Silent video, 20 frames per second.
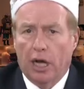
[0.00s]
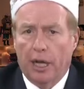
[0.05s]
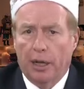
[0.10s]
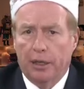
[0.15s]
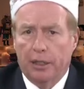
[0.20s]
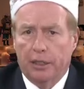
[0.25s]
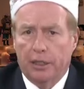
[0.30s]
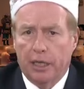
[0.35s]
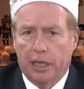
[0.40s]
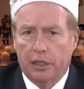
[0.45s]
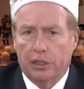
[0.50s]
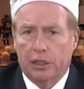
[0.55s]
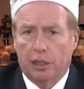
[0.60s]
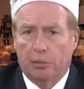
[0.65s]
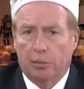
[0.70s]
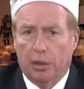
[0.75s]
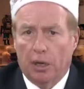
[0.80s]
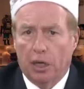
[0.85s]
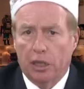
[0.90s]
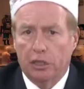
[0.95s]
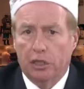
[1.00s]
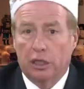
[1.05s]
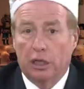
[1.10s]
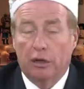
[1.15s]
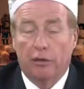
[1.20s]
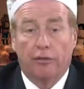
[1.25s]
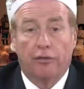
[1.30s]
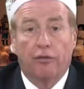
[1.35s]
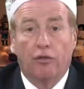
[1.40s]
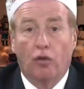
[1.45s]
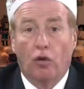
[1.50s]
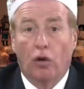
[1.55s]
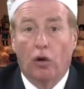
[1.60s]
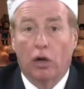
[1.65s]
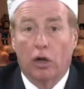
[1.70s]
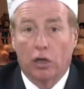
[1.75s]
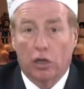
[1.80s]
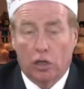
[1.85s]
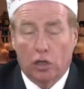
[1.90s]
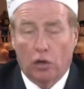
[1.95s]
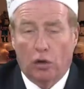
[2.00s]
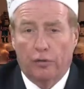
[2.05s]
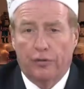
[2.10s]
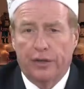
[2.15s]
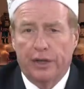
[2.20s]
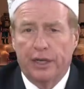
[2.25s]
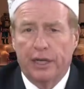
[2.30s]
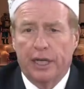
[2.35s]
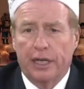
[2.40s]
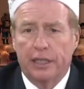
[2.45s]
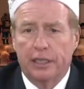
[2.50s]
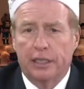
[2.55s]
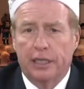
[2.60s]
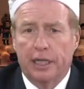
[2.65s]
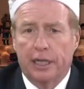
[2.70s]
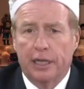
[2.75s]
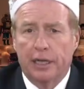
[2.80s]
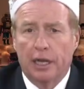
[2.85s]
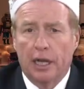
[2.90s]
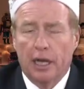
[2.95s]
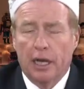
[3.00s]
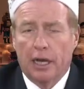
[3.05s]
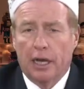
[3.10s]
I tested positive for COVID-19.